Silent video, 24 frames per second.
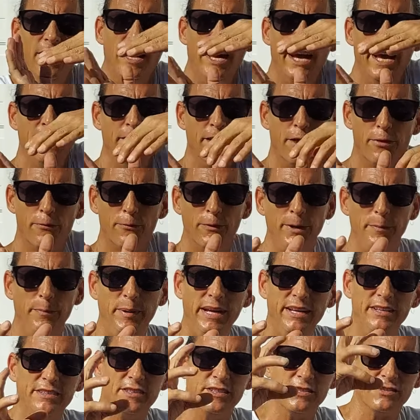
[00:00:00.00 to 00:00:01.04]
and the three
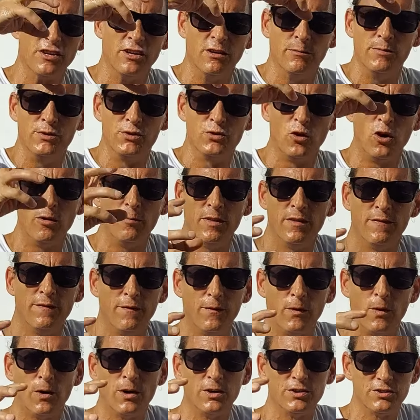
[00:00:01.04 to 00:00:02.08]
pieces absorb the
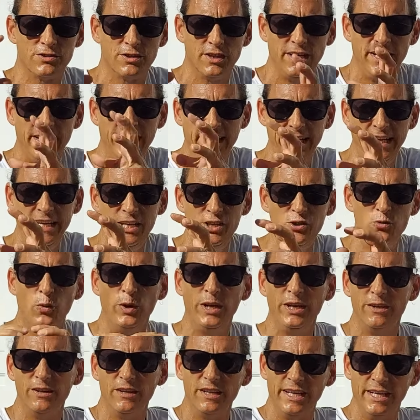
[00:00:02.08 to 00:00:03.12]
force in each
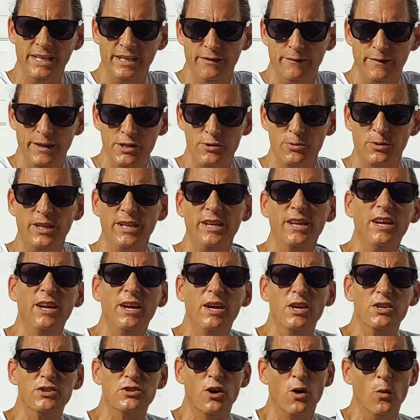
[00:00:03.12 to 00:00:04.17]
wheel individually.
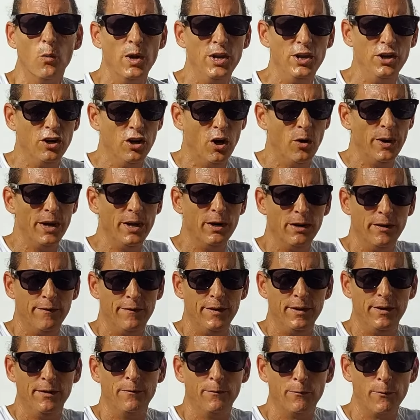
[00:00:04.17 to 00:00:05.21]
So when you're going, if
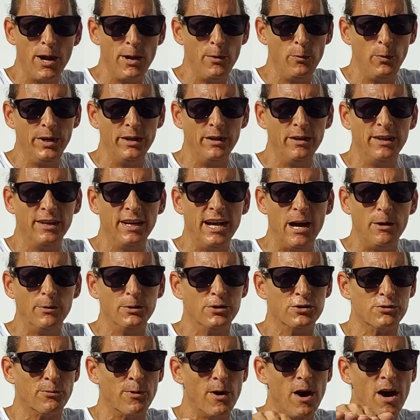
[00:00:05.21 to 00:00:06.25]
your right wheel
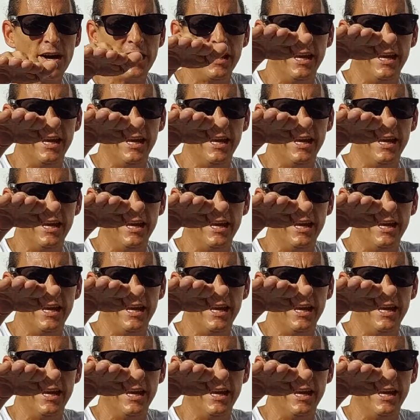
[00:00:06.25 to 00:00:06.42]
encounters a rock,